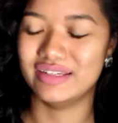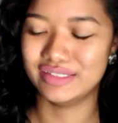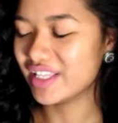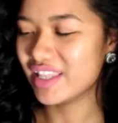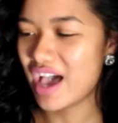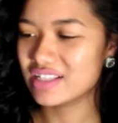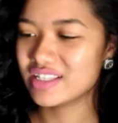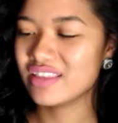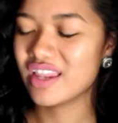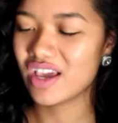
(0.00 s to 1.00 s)
The last
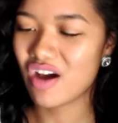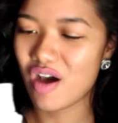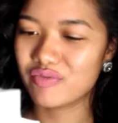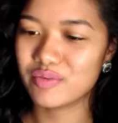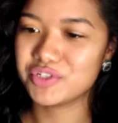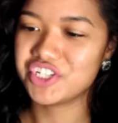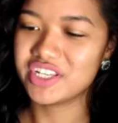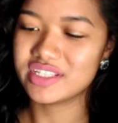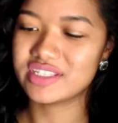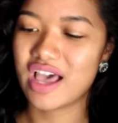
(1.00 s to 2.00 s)
thing that I got from
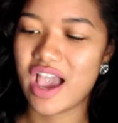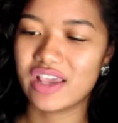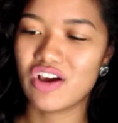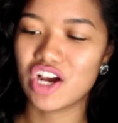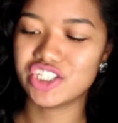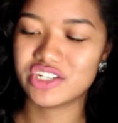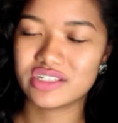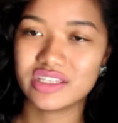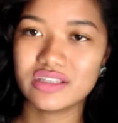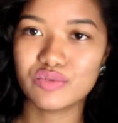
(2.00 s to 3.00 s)
SheInside are
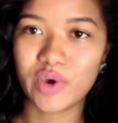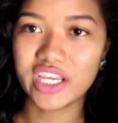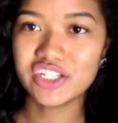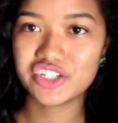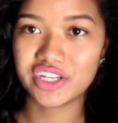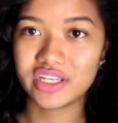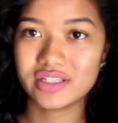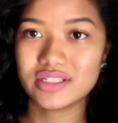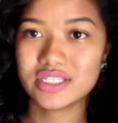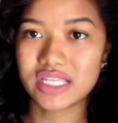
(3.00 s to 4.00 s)
just these white
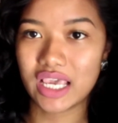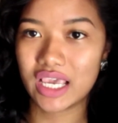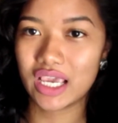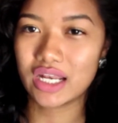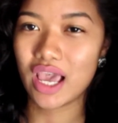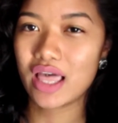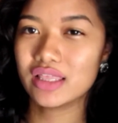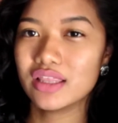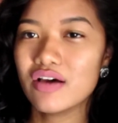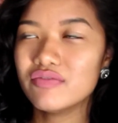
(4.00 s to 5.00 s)
jeans, and I
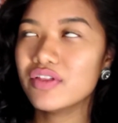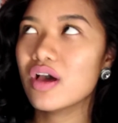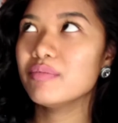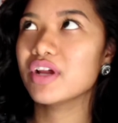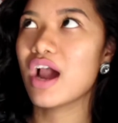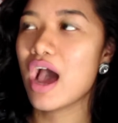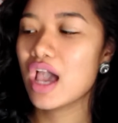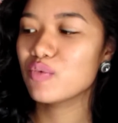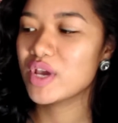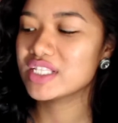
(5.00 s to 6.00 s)
love them. They're
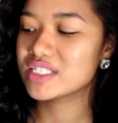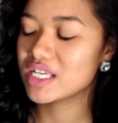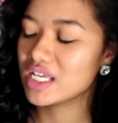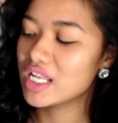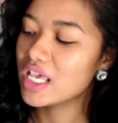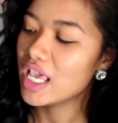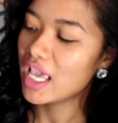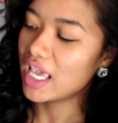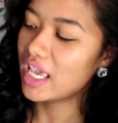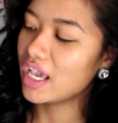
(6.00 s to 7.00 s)
high-waisted,
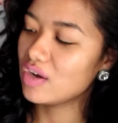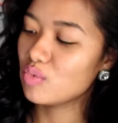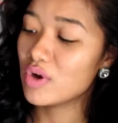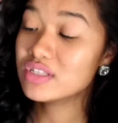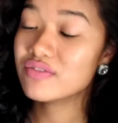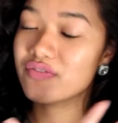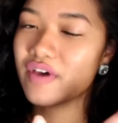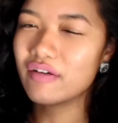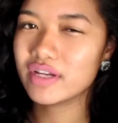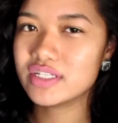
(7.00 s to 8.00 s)
and what's
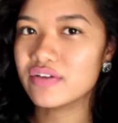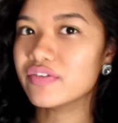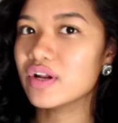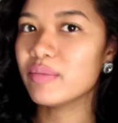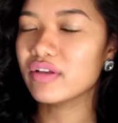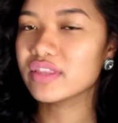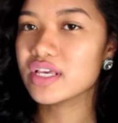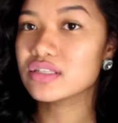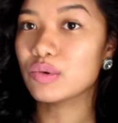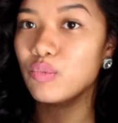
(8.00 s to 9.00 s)
very different about
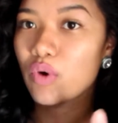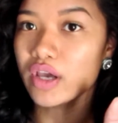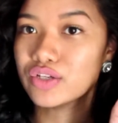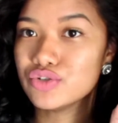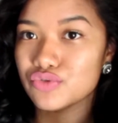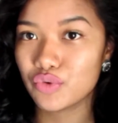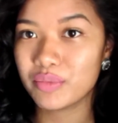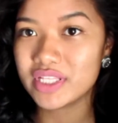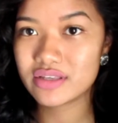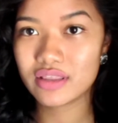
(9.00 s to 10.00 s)
this and what drew
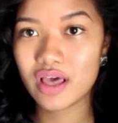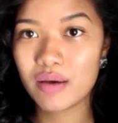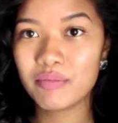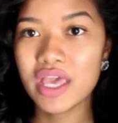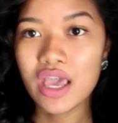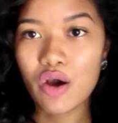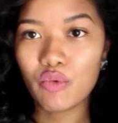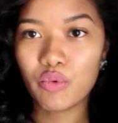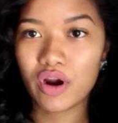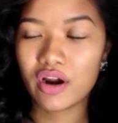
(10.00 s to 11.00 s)
me to them
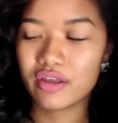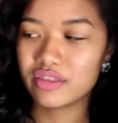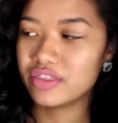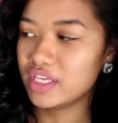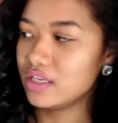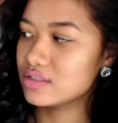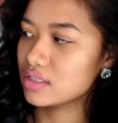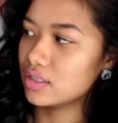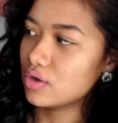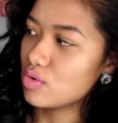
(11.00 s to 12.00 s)
were these
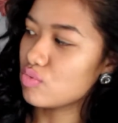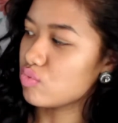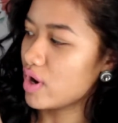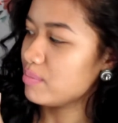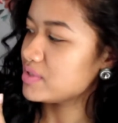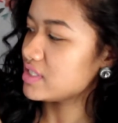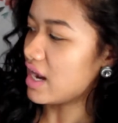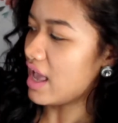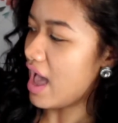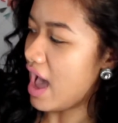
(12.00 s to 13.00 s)
little rips that
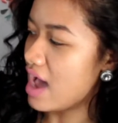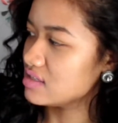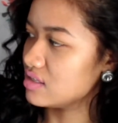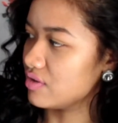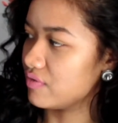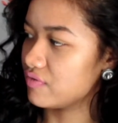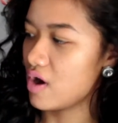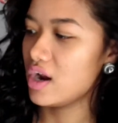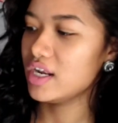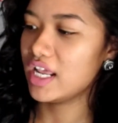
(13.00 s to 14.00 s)
it has in the
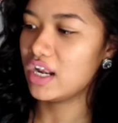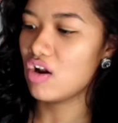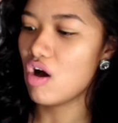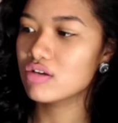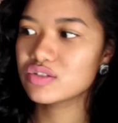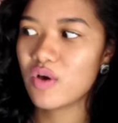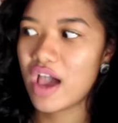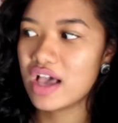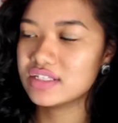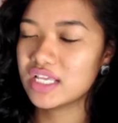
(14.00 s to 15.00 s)
front, and it also
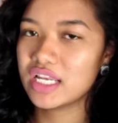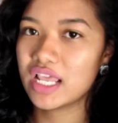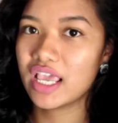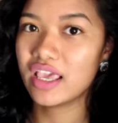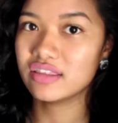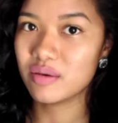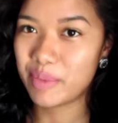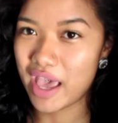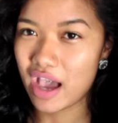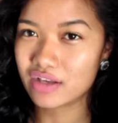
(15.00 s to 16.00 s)
has it in the
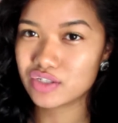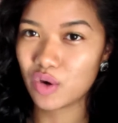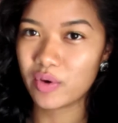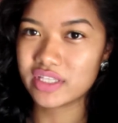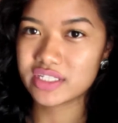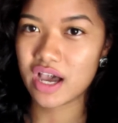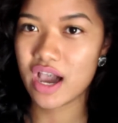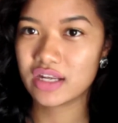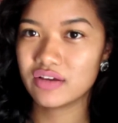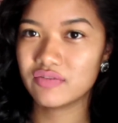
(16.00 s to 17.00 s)
back, so it's
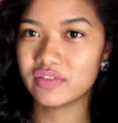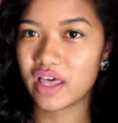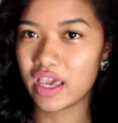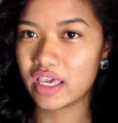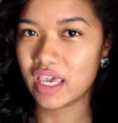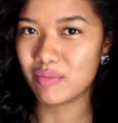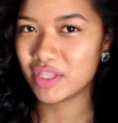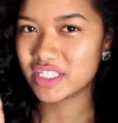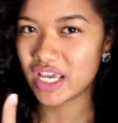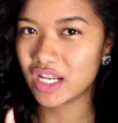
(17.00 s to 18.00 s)
kind of like
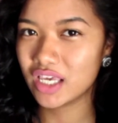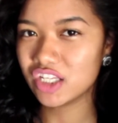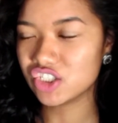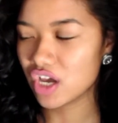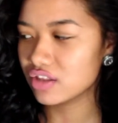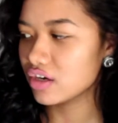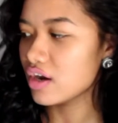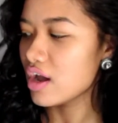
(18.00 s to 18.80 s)
imitating each other.